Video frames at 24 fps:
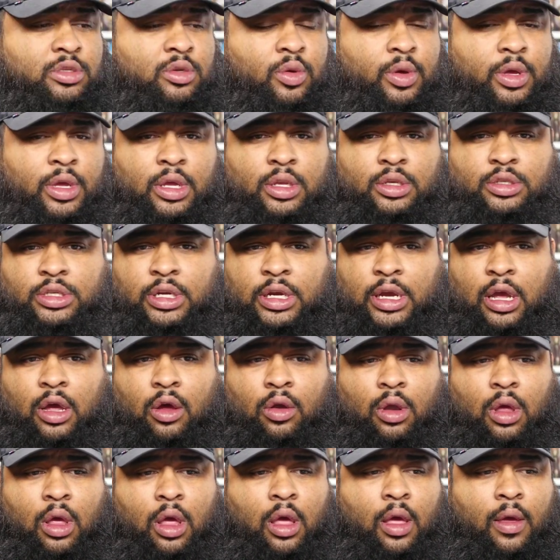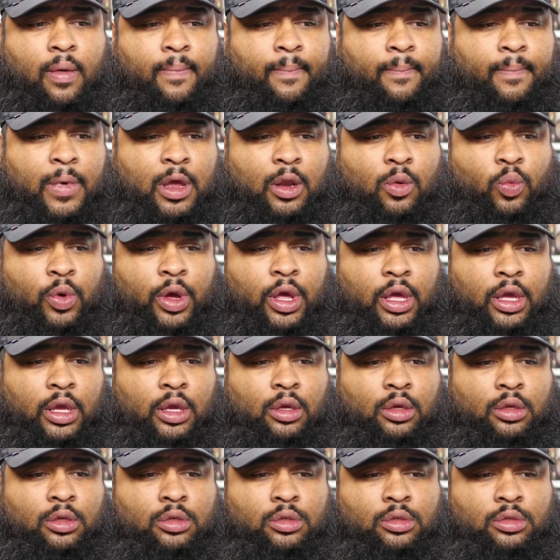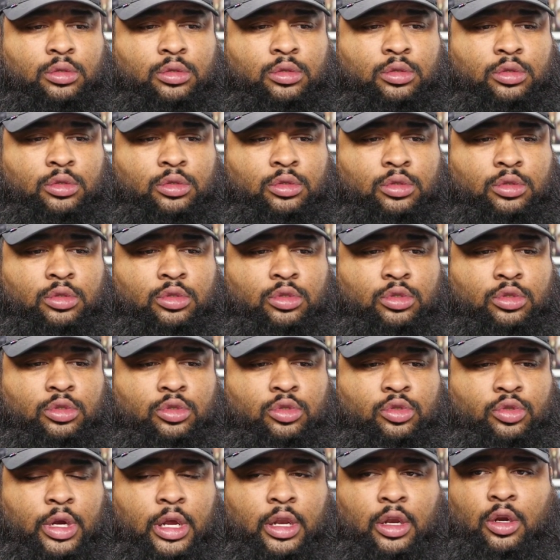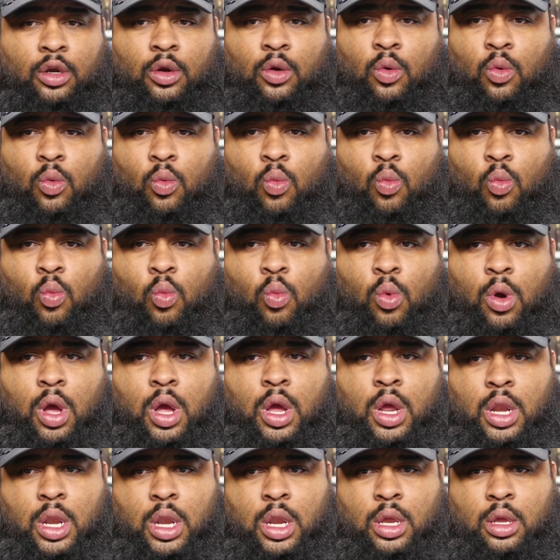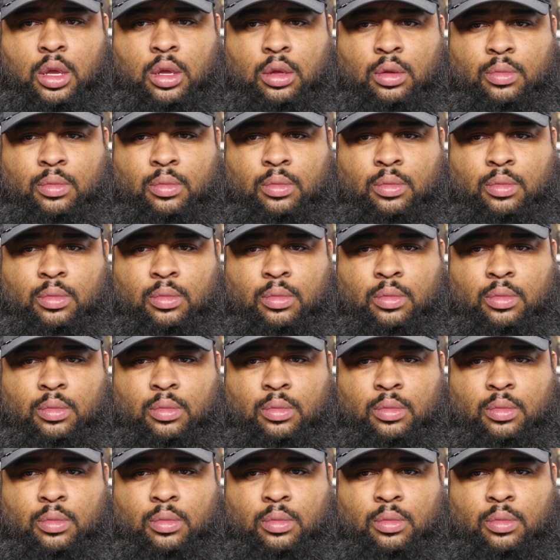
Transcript: ahead and check out Midway trailer one.